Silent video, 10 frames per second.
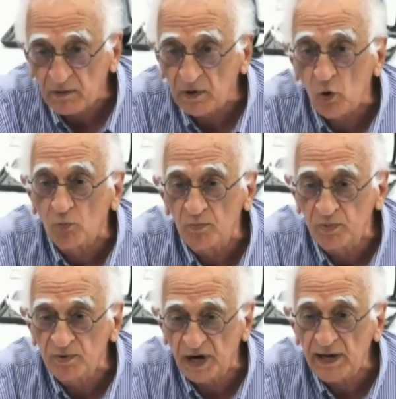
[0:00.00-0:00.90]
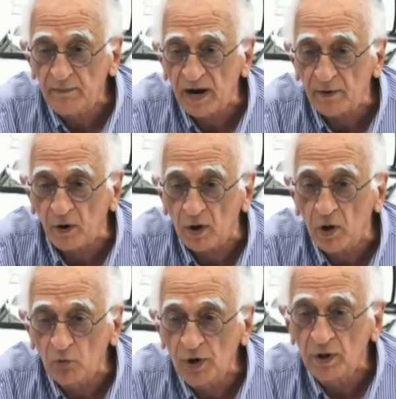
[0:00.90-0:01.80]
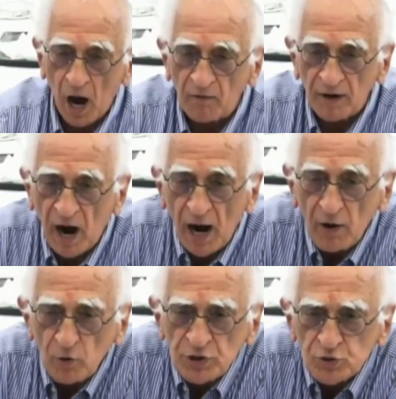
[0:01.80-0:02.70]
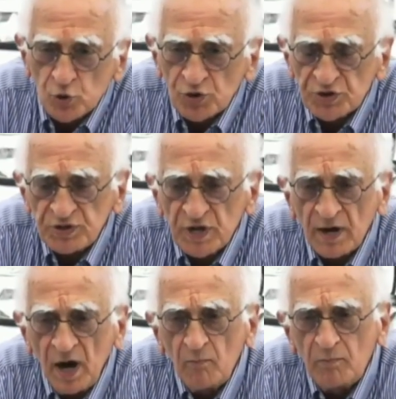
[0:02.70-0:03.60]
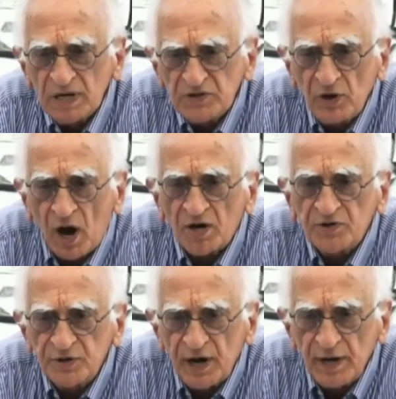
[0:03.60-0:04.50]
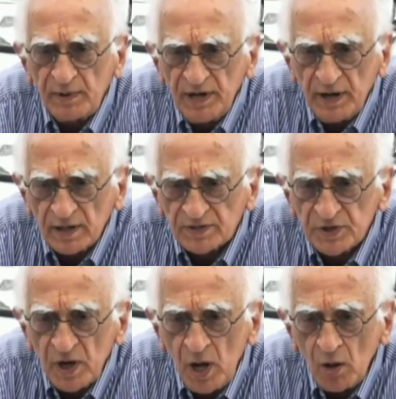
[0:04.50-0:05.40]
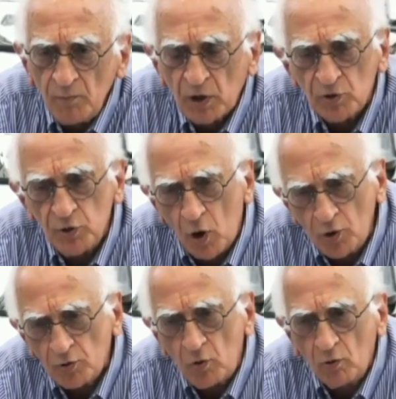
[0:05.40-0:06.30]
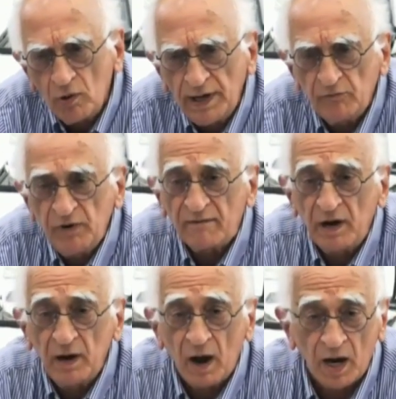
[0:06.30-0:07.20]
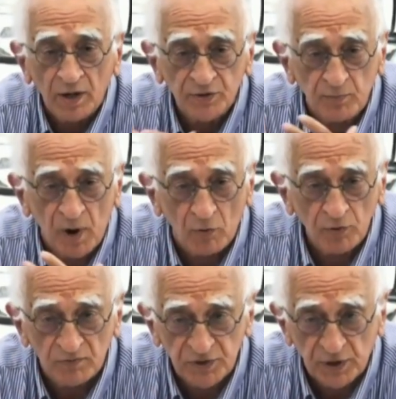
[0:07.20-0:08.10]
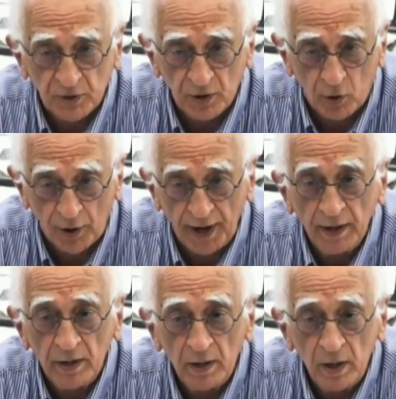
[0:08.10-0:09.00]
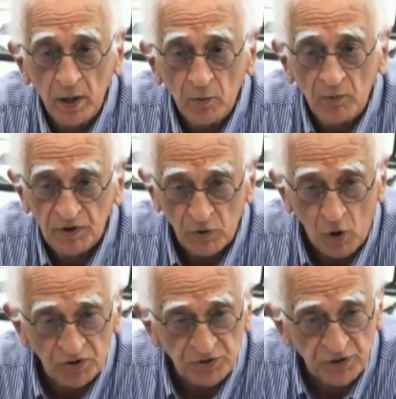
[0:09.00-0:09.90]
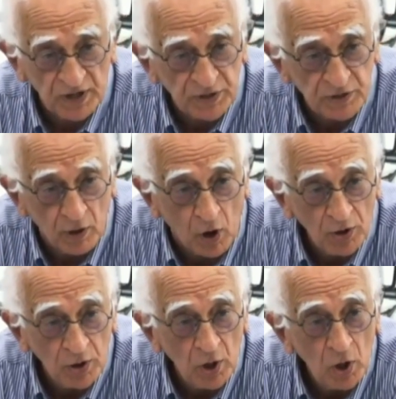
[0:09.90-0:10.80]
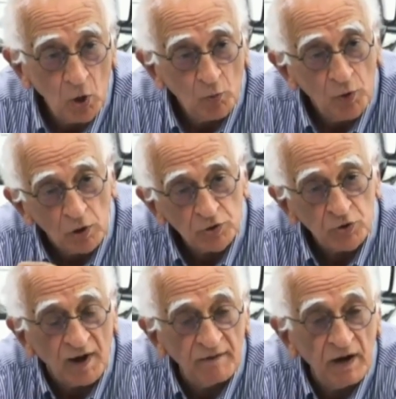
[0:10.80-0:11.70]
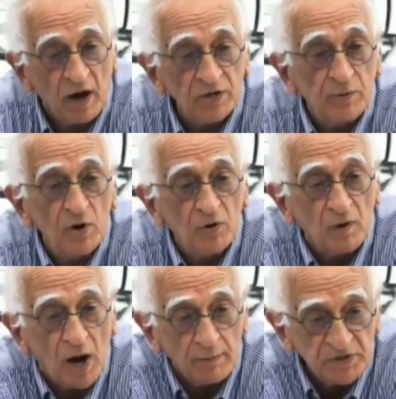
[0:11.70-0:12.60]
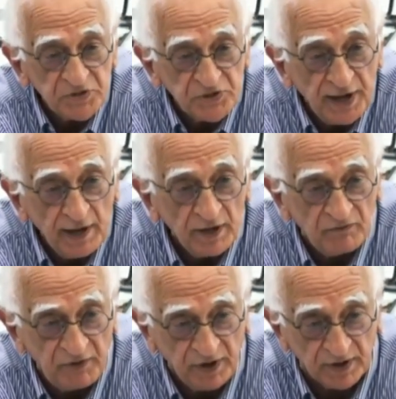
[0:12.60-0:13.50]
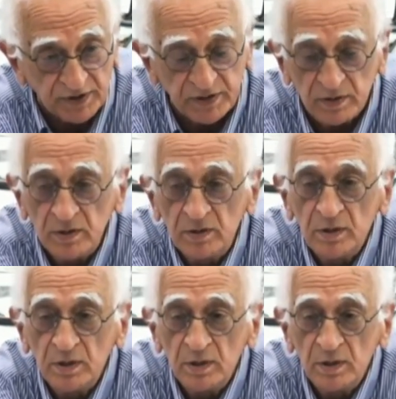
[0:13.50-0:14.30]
something will go really bad wrong. Our hydrogen sources are much larger than anybody else, because not only we have a large amount of zircaloy, which oxidizes a lot, we also have a large amount of carbon steel in feeders.